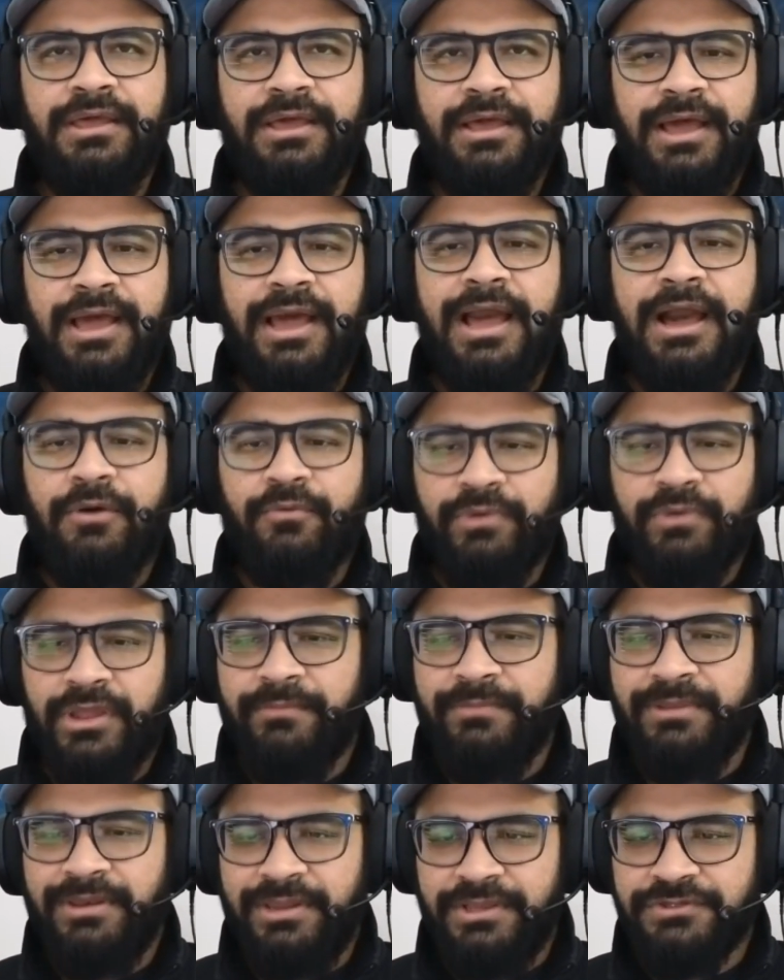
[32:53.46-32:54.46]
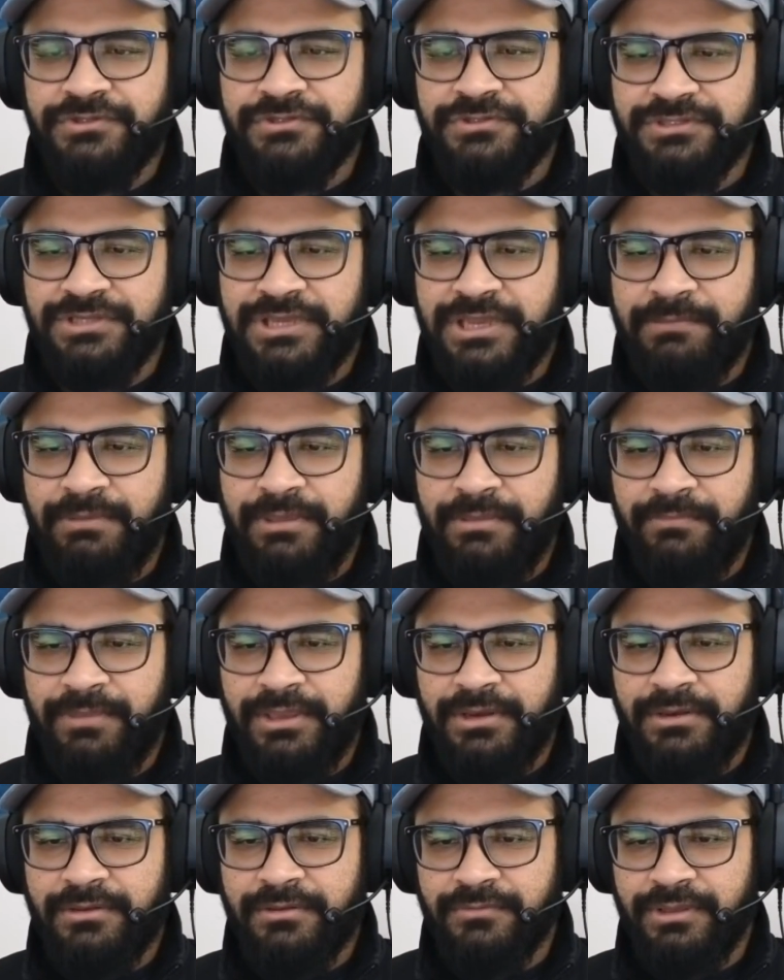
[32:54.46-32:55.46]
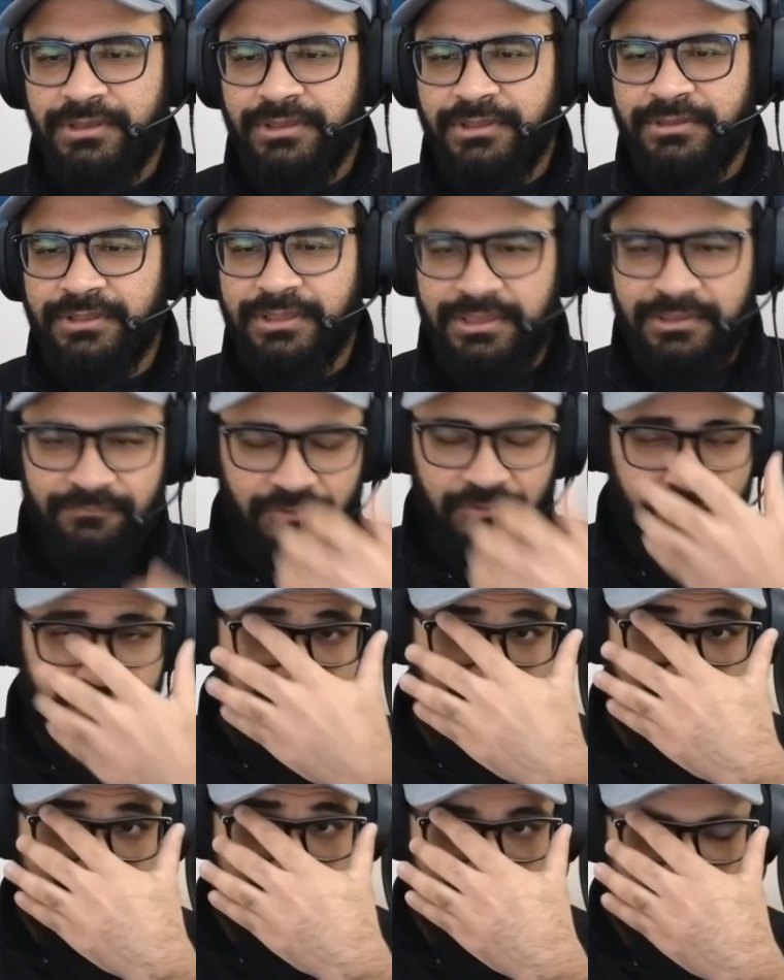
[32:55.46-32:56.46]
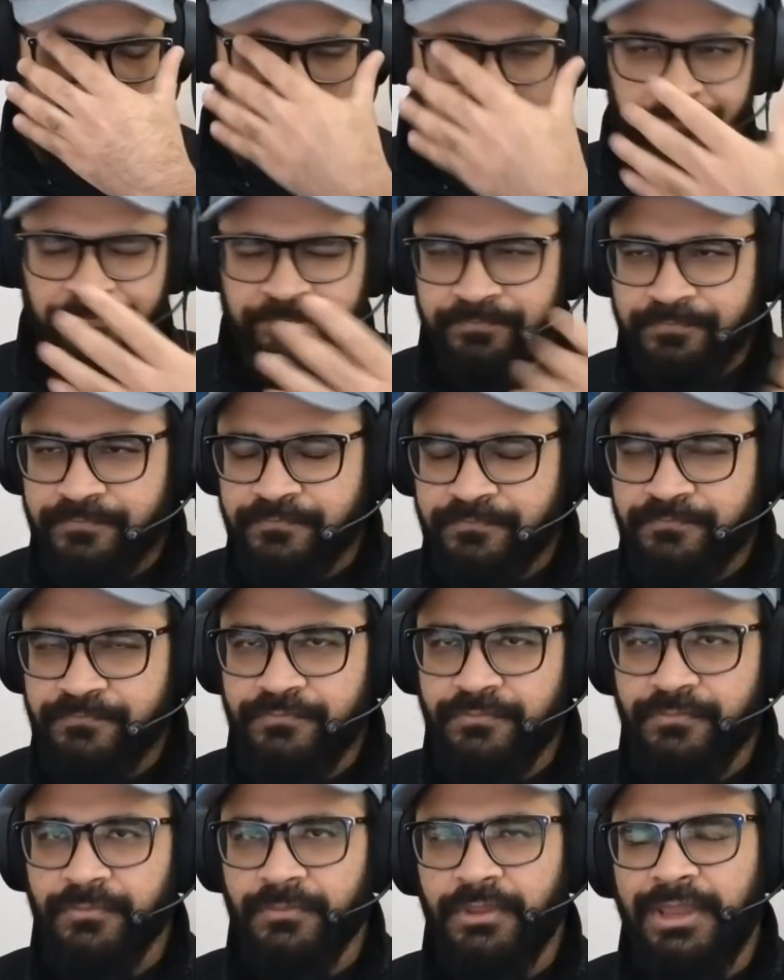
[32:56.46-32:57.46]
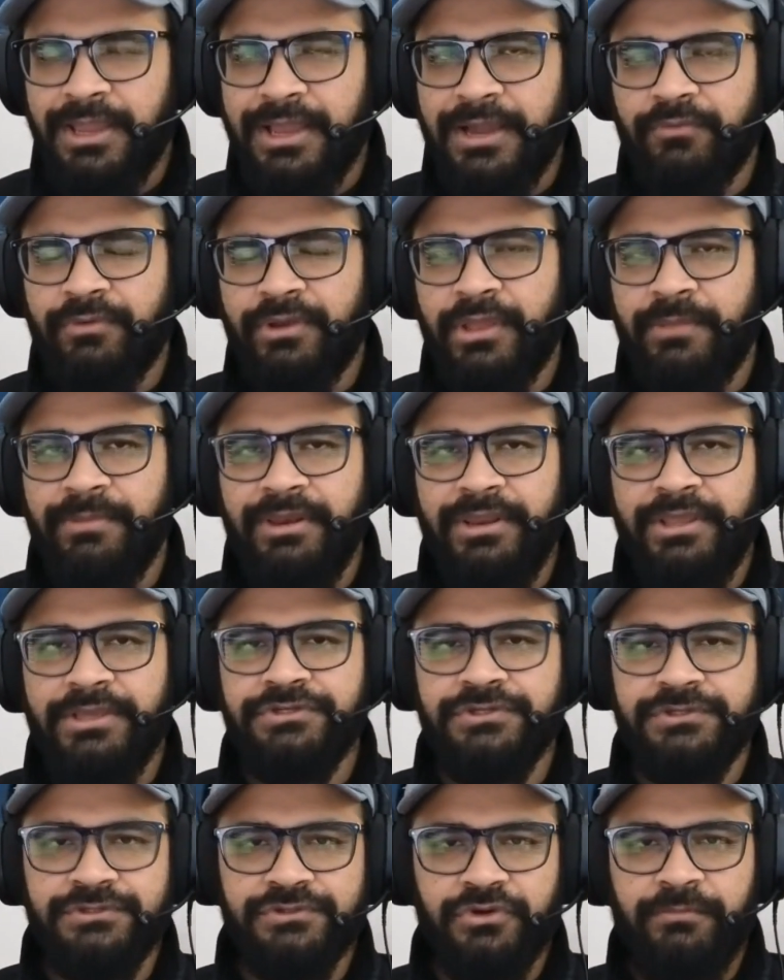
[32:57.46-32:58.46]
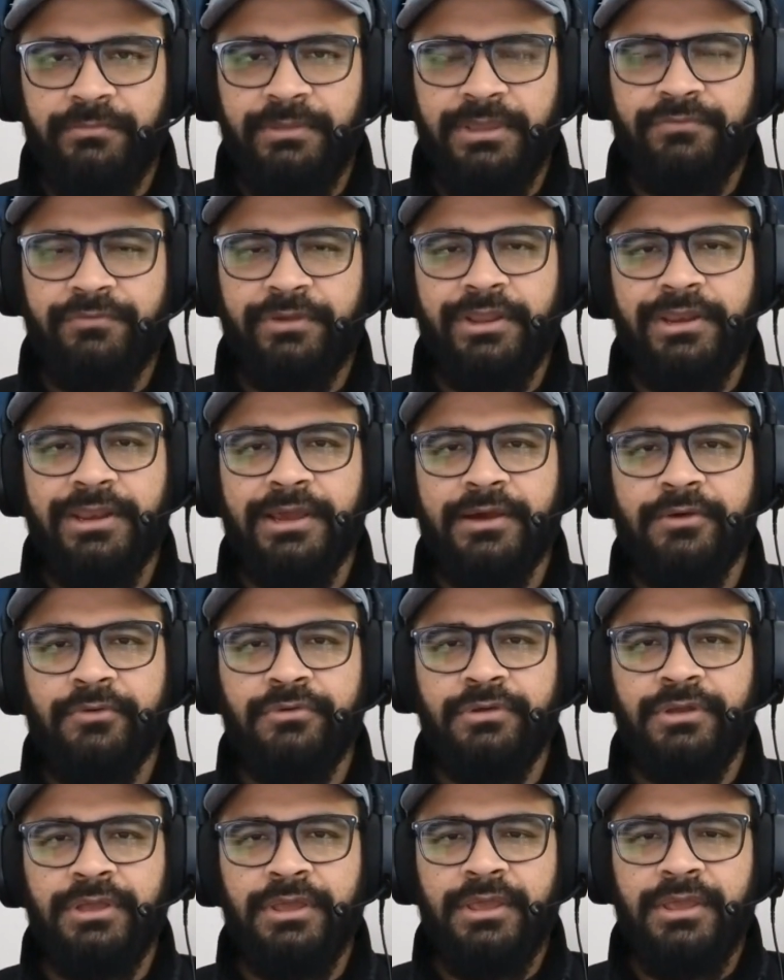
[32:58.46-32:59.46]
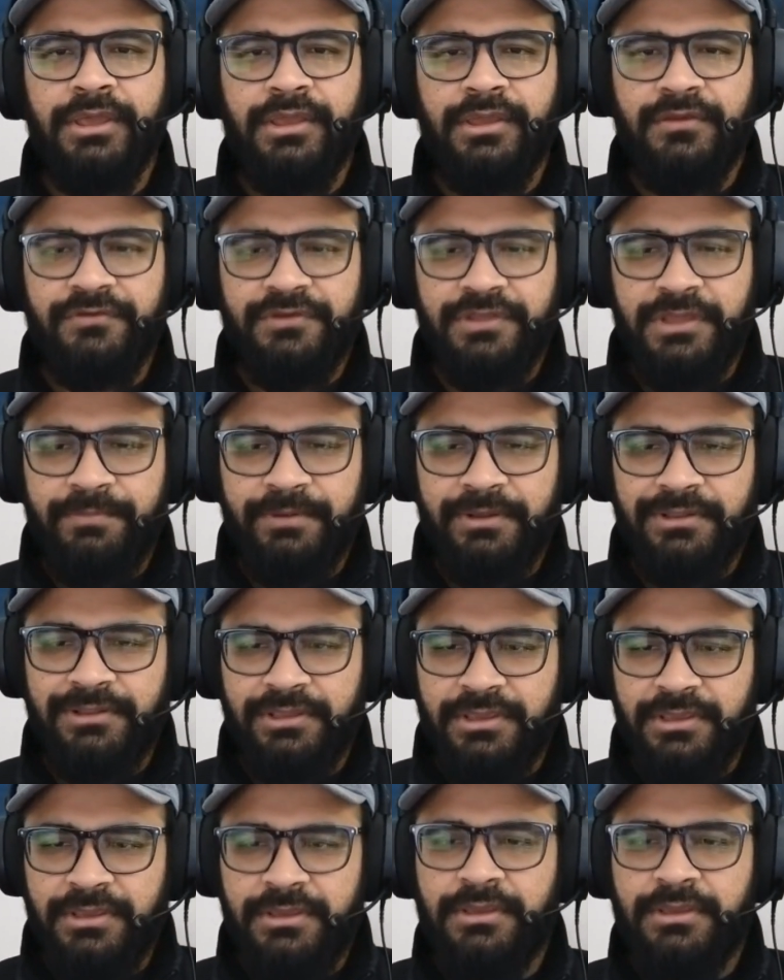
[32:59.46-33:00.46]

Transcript: how recommendations can be made, right? Like if you think about how recommendations are made right now, typically